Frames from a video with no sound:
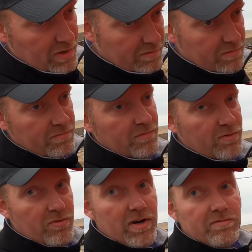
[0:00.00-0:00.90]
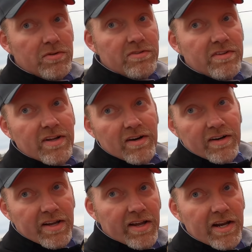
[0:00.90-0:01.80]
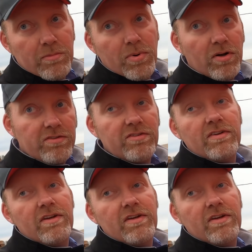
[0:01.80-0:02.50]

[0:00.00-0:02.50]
you have straight flutes in there, it can kind of pulse.